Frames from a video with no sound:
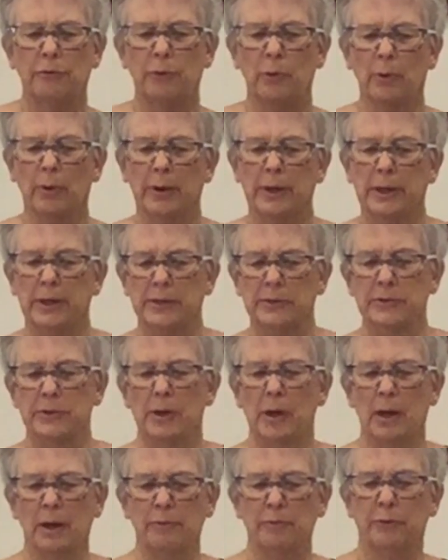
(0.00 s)
For it is
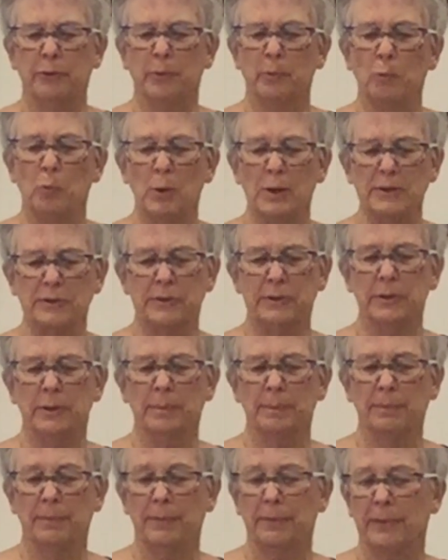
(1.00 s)
not from
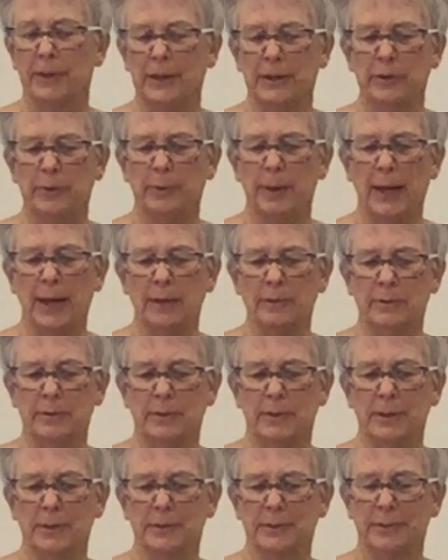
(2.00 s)
wisdom that you
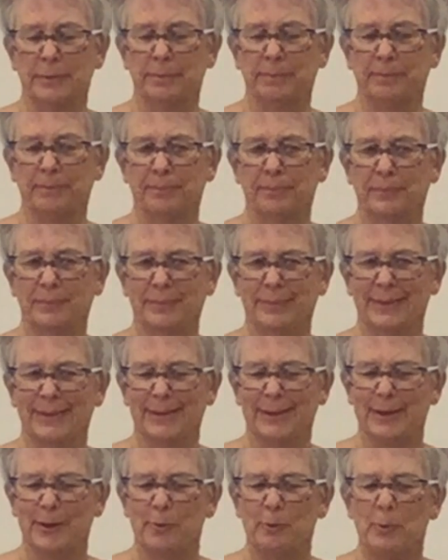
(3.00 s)
ask this.
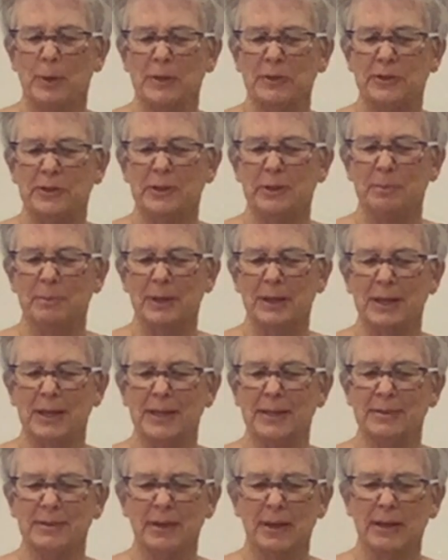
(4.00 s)
Wisdom
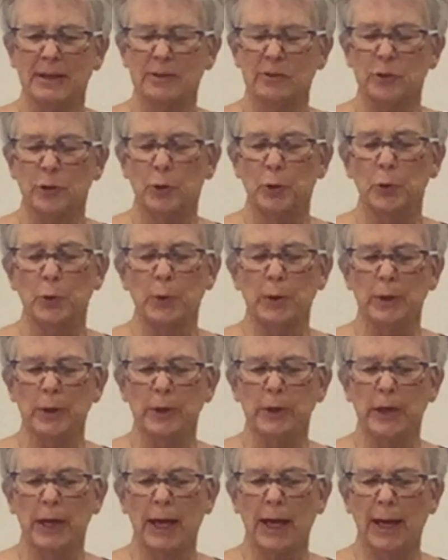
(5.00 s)
is as
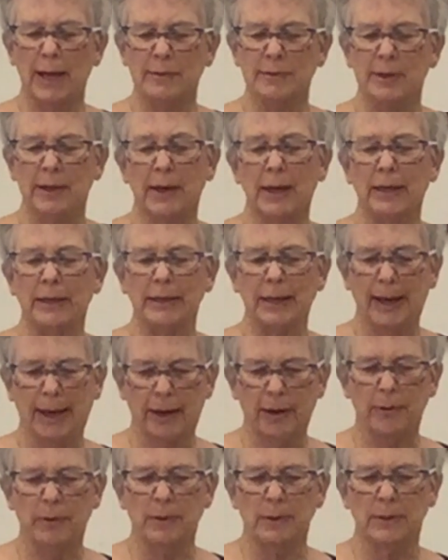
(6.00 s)
good as an
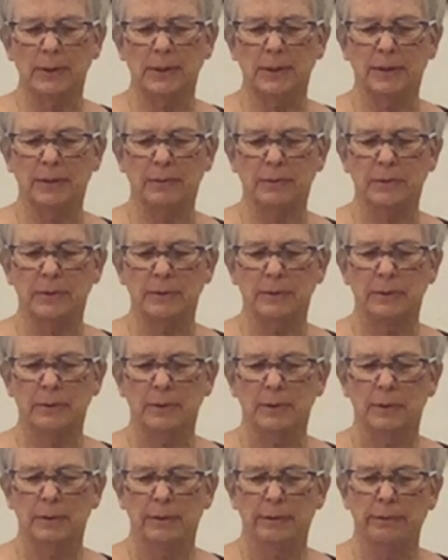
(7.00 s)
inheritance,
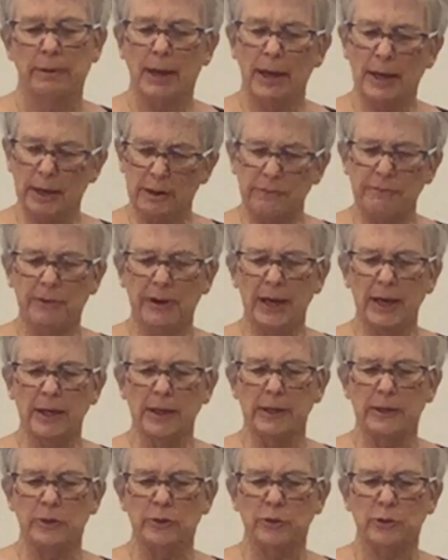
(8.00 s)
an
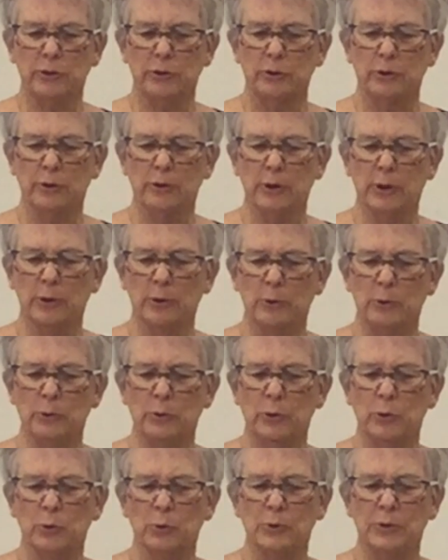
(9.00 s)
advantage to
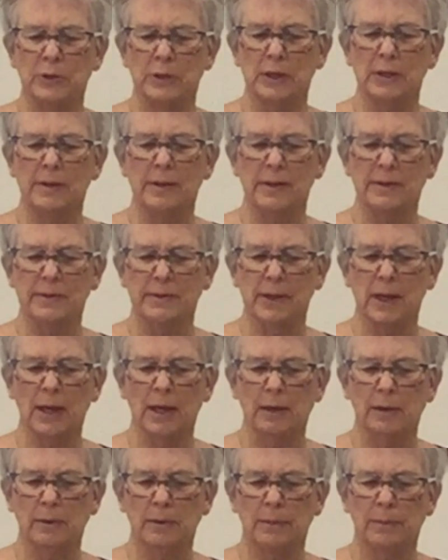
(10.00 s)
those who see the
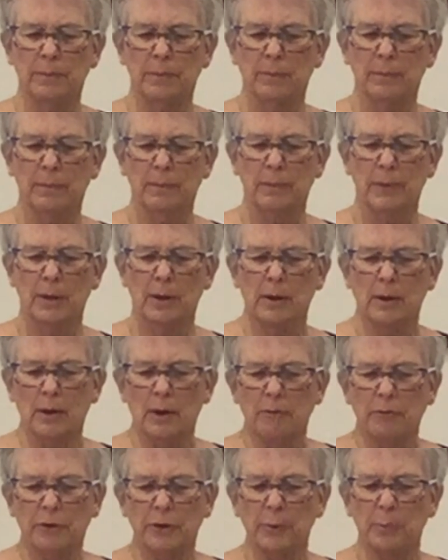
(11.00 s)

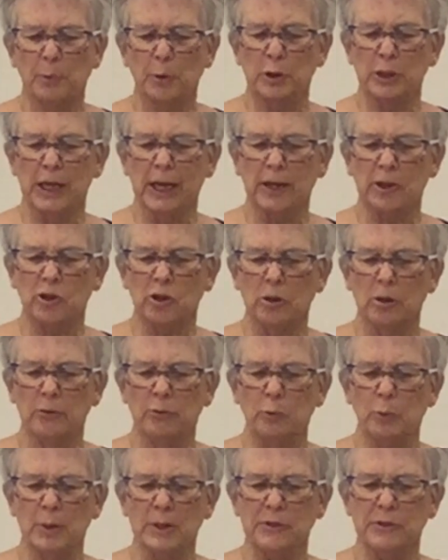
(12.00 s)
sun. For the protection
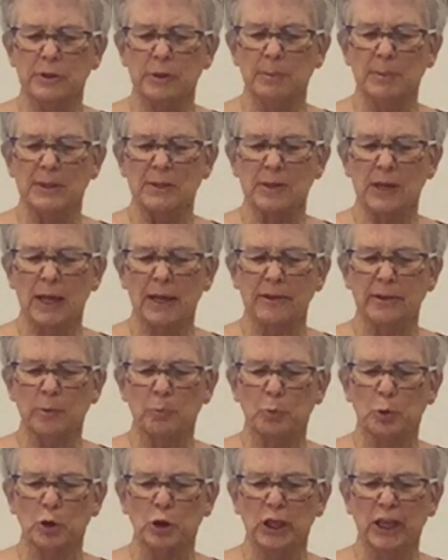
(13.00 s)
of wisdom is like
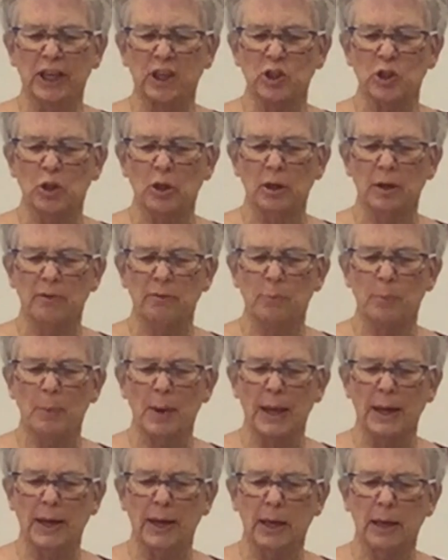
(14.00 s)
the protection of
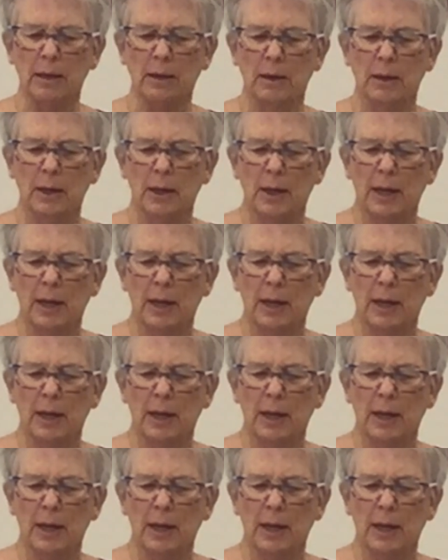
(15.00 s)
money,